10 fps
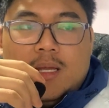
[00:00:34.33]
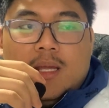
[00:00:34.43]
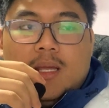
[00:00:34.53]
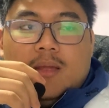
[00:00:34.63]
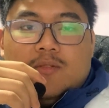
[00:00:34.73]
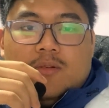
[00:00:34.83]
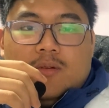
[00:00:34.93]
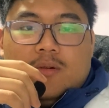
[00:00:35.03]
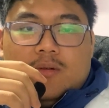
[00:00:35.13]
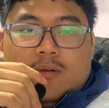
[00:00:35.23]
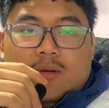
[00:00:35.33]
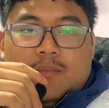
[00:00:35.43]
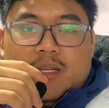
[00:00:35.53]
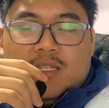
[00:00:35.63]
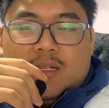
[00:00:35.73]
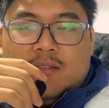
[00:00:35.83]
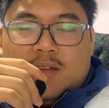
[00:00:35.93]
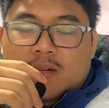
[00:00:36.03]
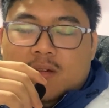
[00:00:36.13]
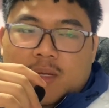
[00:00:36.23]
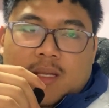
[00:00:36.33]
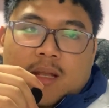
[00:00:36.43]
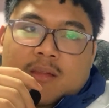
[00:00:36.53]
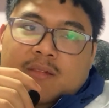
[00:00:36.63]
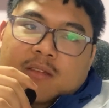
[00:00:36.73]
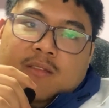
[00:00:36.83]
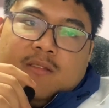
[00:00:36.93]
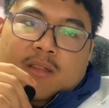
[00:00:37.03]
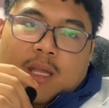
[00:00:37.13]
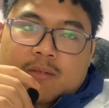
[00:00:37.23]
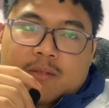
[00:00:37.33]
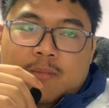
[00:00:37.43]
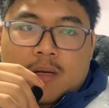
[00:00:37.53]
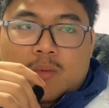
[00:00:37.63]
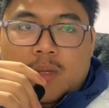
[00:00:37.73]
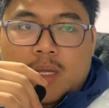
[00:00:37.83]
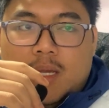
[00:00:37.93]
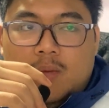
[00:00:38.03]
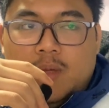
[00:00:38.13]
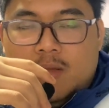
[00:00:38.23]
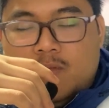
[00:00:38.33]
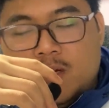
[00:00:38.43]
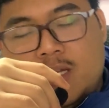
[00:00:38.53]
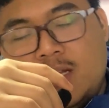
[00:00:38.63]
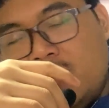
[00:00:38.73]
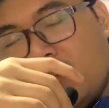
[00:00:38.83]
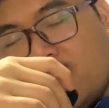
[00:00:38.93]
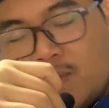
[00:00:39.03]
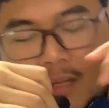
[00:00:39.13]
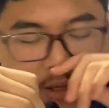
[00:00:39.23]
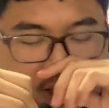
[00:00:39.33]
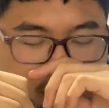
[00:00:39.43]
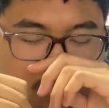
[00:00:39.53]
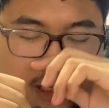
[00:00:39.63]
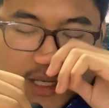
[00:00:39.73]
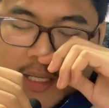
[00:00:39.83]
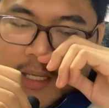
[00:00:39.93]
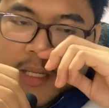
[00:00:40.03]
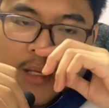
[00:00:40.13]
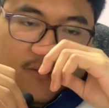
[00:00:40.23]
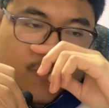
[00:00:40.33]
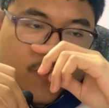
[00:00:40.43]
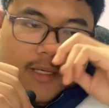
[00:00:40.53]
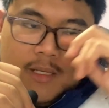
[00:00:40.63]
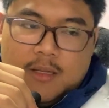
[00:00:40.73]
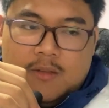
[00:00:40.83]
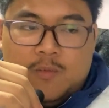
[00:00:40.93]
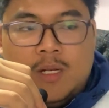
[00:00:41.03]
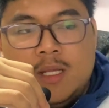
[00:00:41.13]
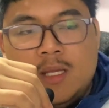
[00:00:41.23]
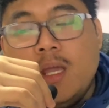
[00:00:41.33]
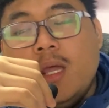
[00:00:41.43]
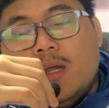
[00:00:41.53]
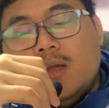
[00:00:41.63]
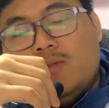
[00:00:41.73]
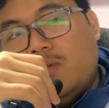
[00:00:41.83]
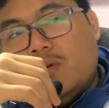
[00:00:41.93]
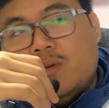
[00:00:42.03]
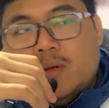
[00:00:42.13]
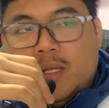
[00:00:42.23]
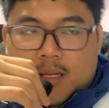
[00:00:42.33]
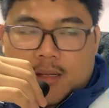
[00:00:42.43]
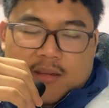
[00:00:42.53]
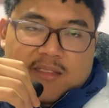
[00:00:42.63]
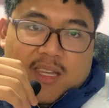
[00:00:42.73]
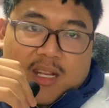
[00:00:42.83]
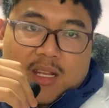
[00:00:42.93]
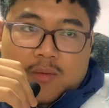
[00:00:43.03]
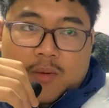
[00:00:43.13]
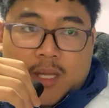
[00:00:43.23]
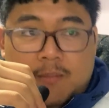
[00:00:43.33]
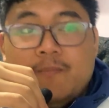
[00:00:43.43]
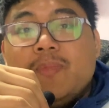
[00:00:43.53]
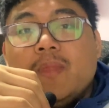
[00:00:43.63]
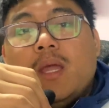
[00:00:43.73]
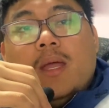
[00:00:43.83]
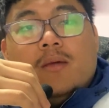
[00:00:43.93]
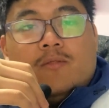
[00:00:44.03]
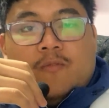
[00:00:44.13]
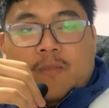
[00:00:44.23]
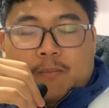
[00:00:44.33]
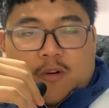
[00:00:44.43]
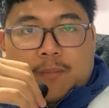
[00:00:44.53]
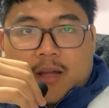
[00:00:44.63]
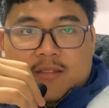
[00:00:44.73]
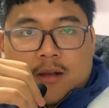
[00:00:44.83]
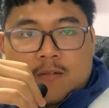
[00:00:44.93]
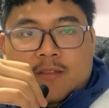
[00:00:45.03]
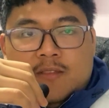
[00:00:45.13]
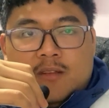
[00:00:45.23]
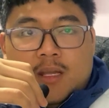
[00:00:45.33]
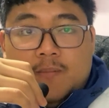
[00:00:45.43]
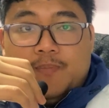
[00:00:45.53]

So the patient is undergoing dialysis 3 times per week and waiting for kidney transplantation. Luckily, his brother is willing to donate his kidney to him. So for past health history,